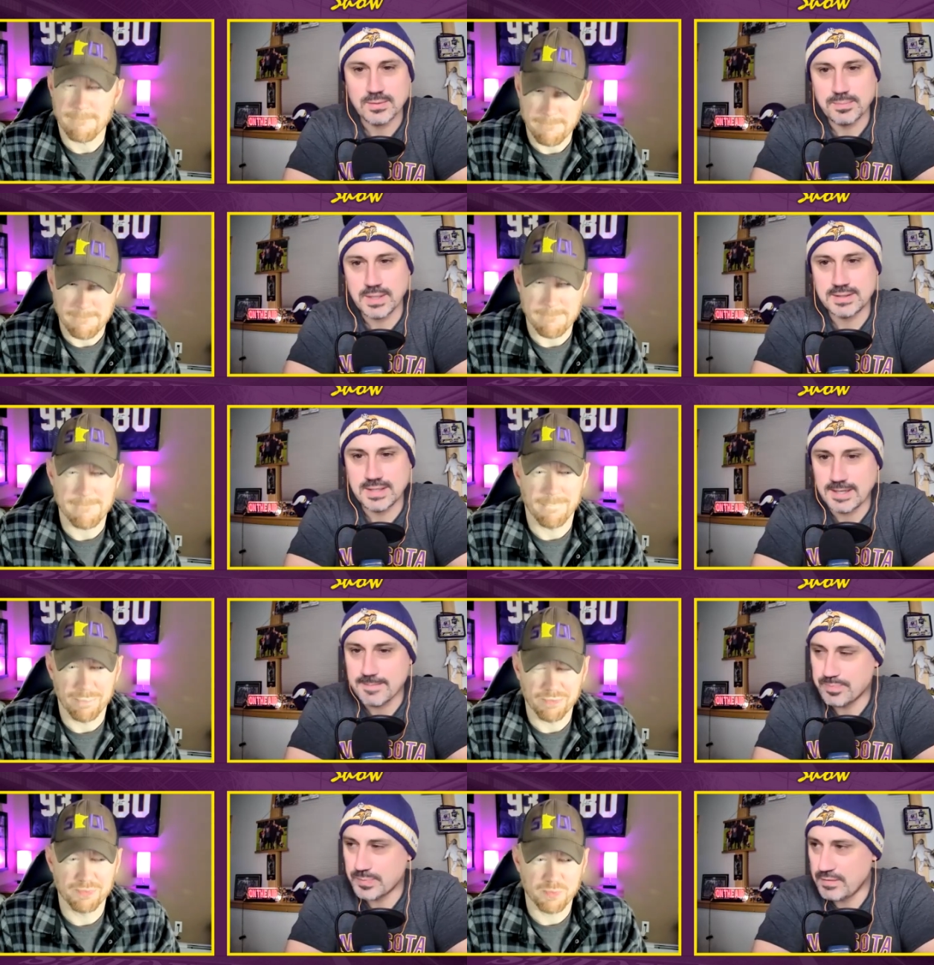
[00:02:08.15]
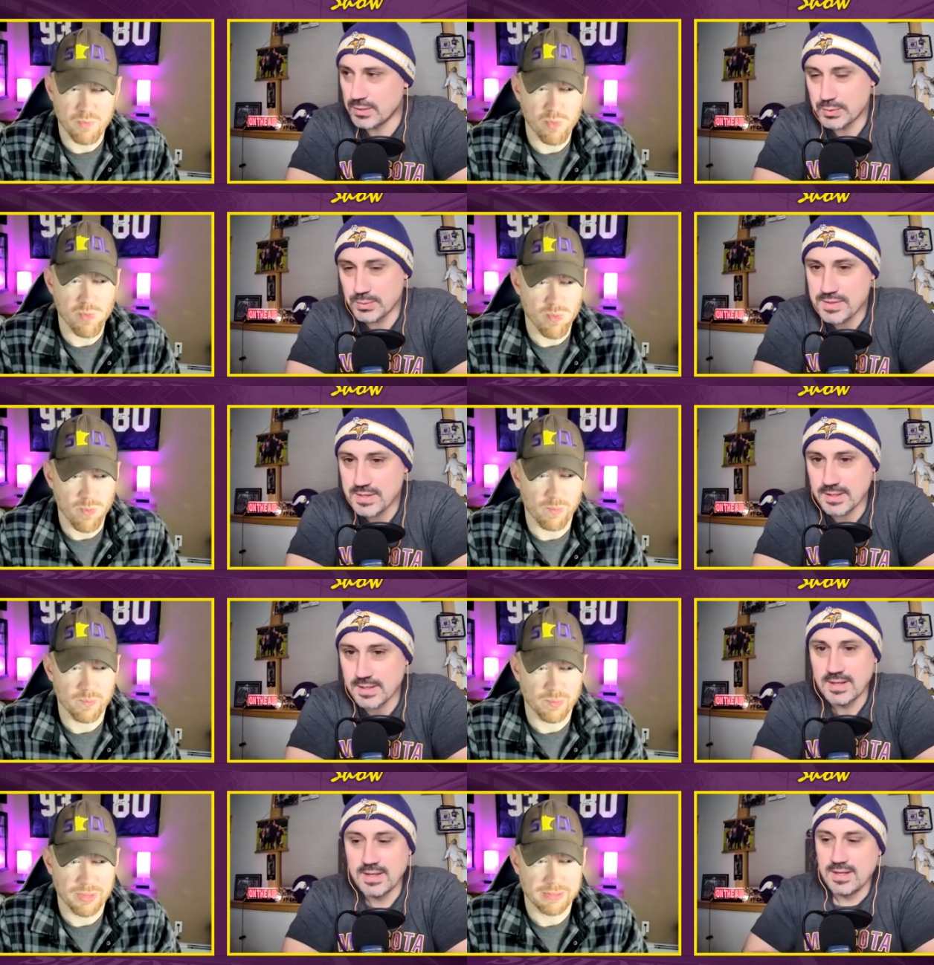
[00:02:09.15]
Speaker 1: But um, if you don't do anything
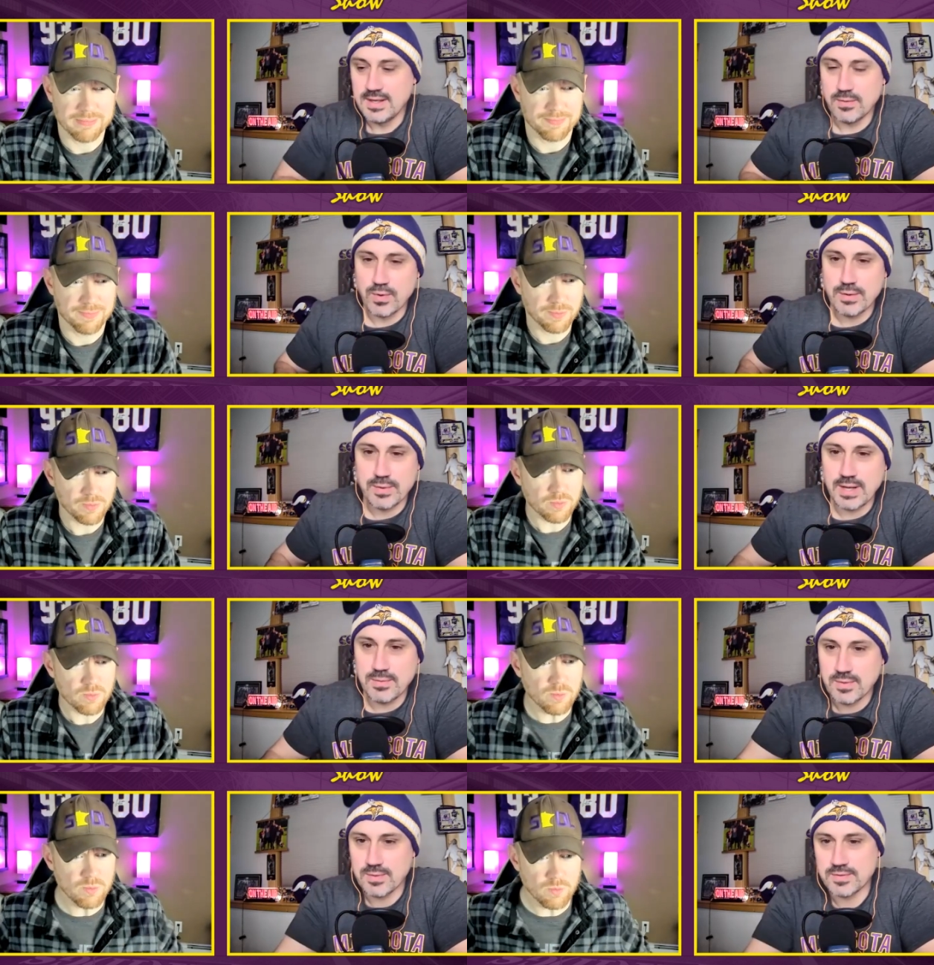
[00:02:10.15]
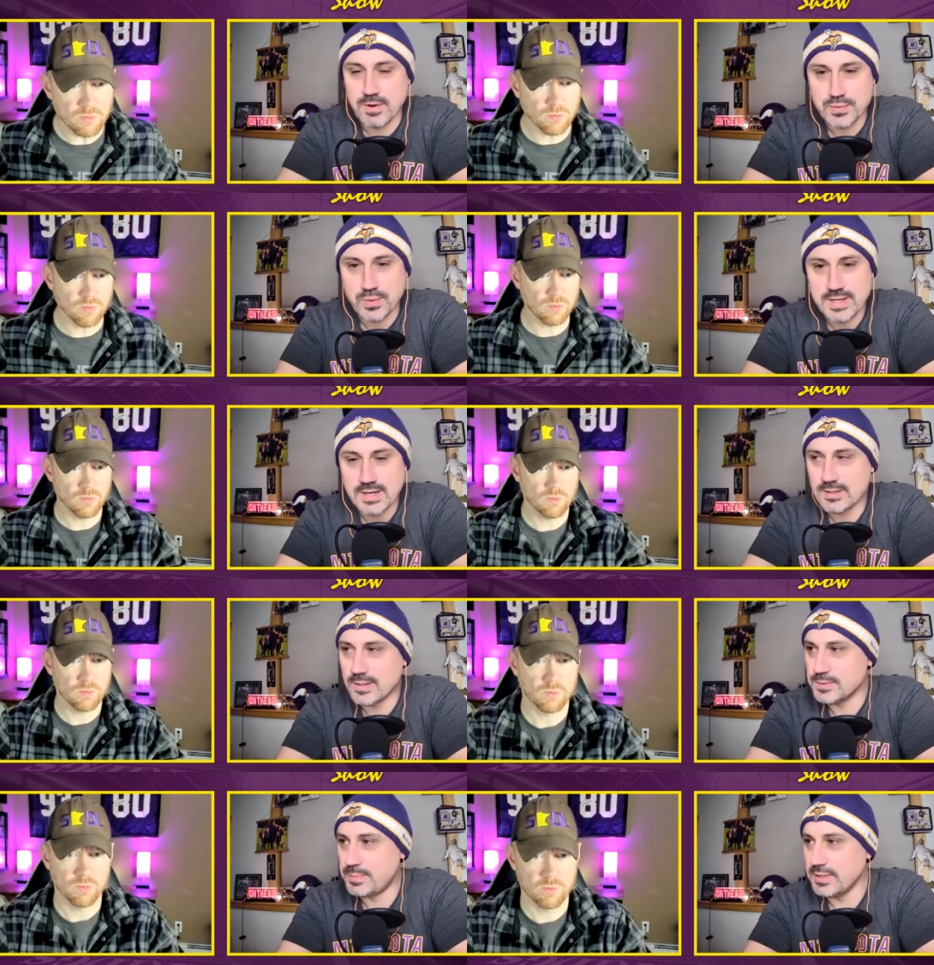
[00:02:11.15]
right away, as far as right guard
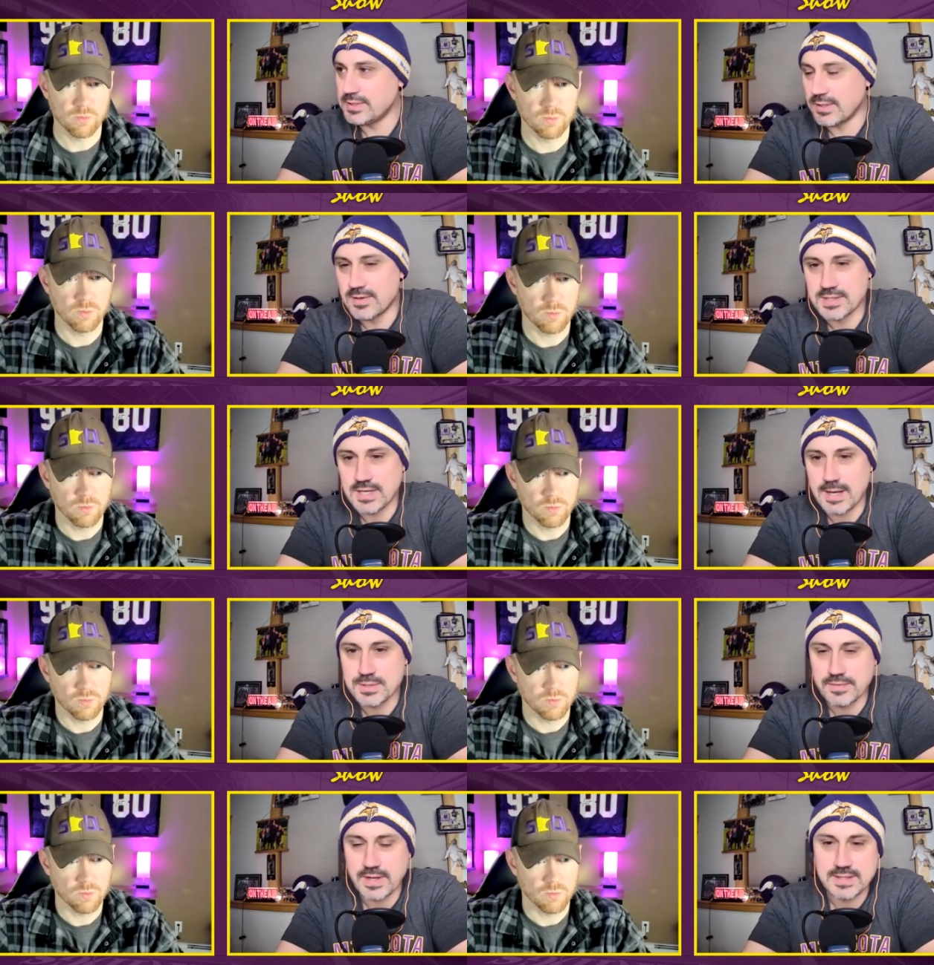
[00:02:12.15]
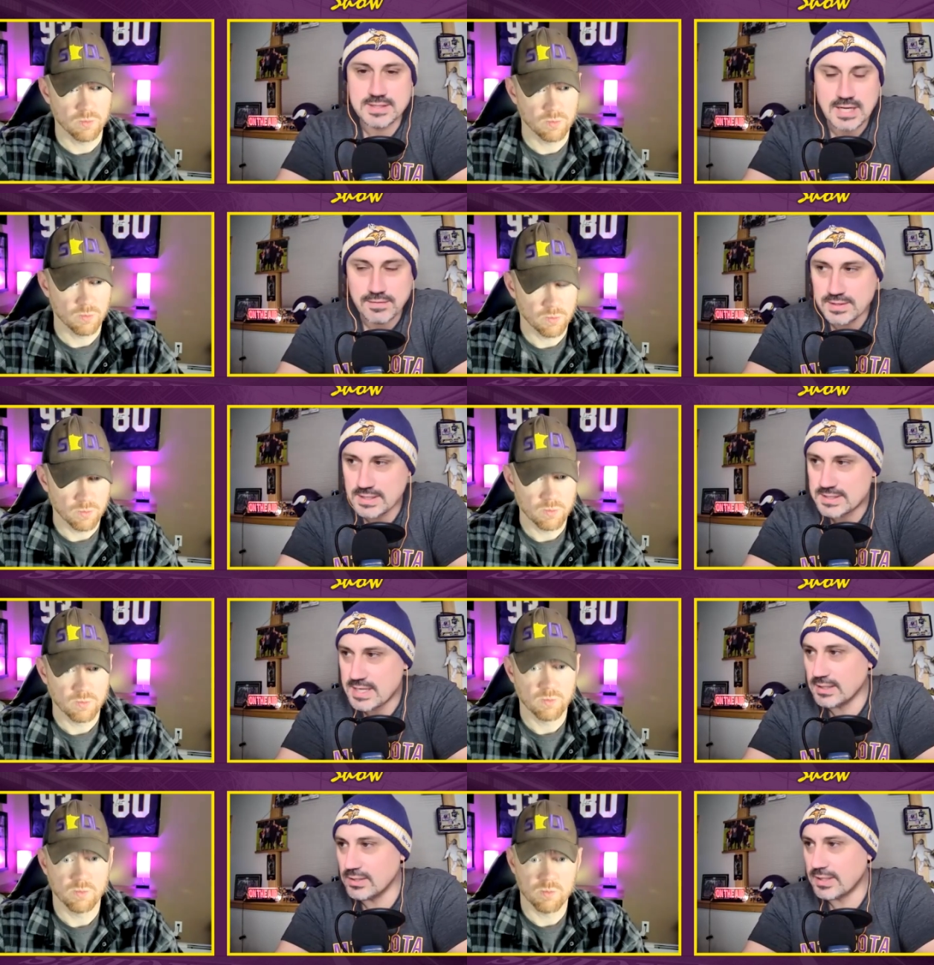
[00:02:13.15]
goes, Billy Turner is an option the Vikings definitely need to
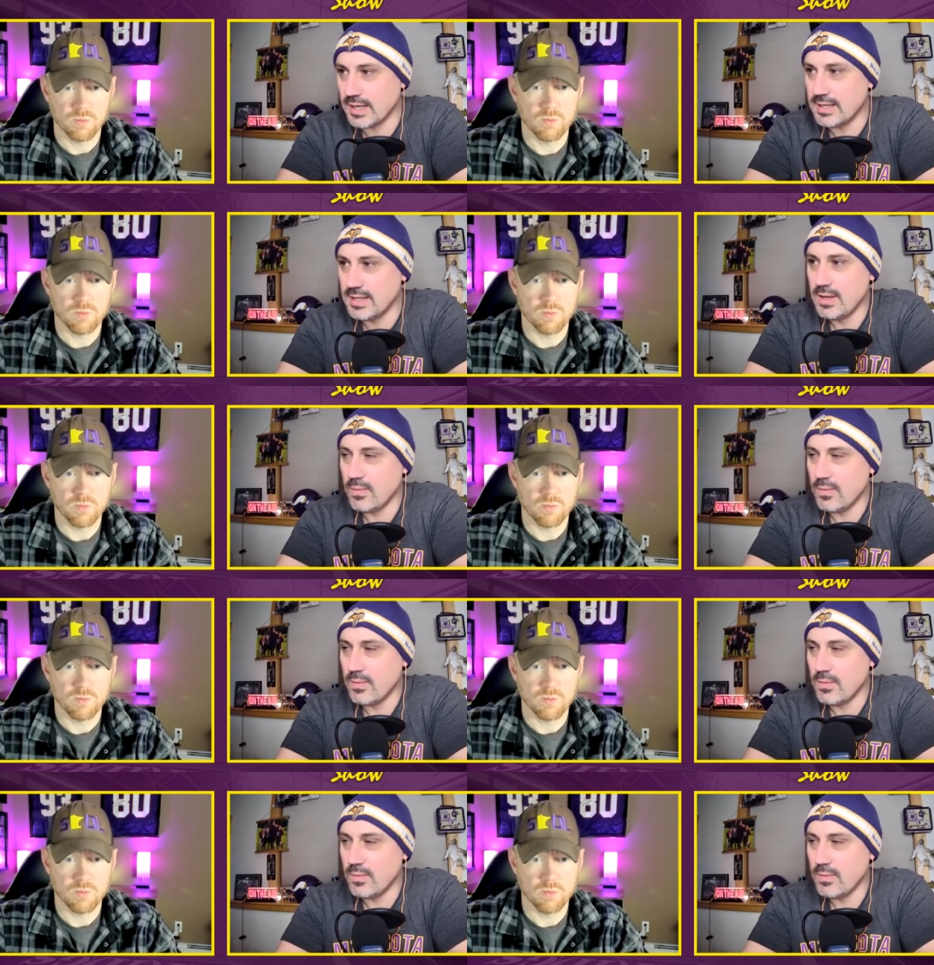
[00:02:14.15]
take a look at.